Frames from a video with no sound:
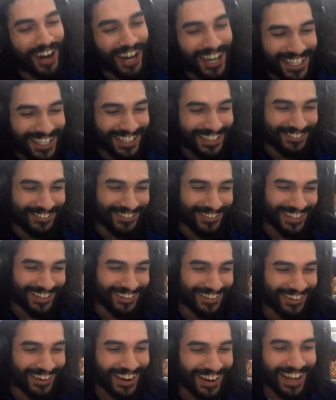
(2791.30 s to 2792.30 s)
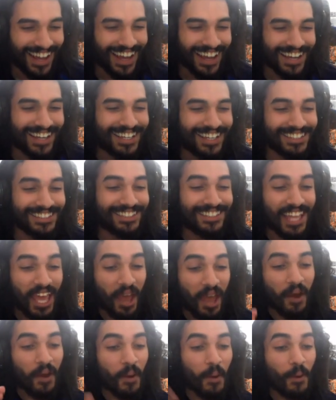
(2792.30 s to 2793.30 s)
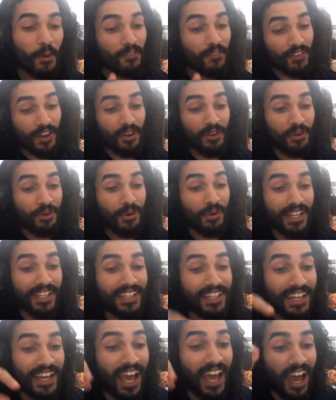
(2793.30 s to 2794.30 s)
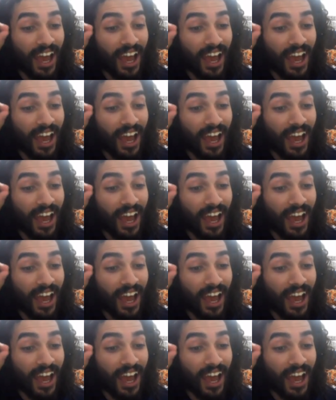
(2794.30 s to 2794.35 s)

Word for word: They do. Here's the thing. Because very quickly,